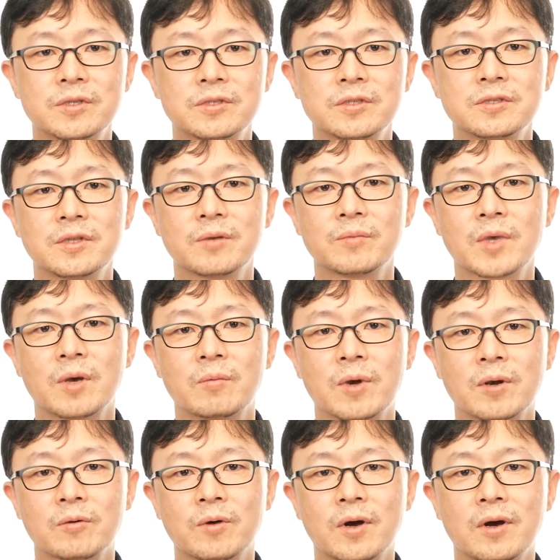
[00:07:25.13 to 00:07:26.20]
comparison
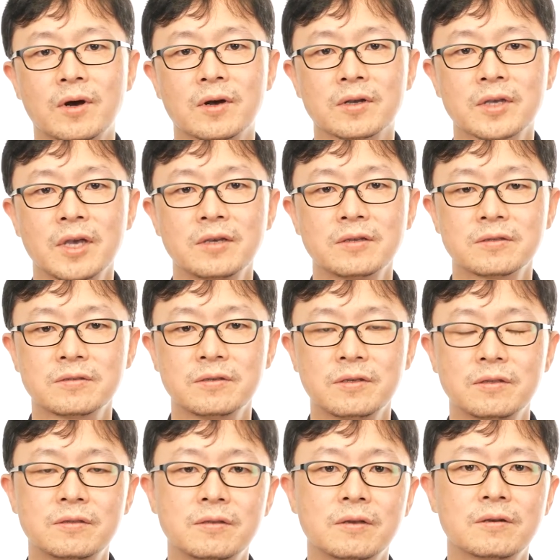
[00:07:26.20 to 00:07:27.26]
between traditional
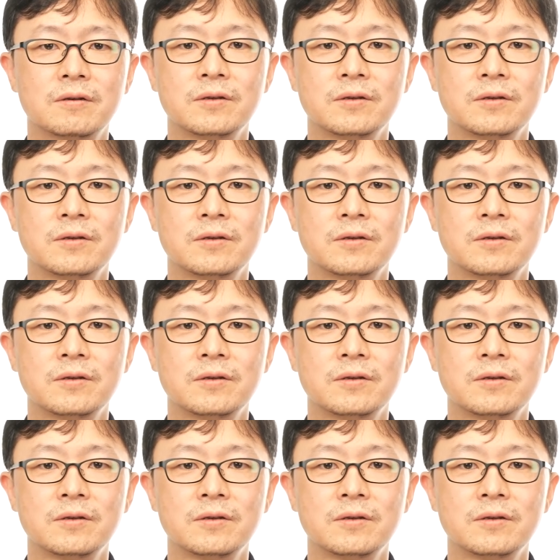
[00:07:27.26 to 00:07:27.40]
and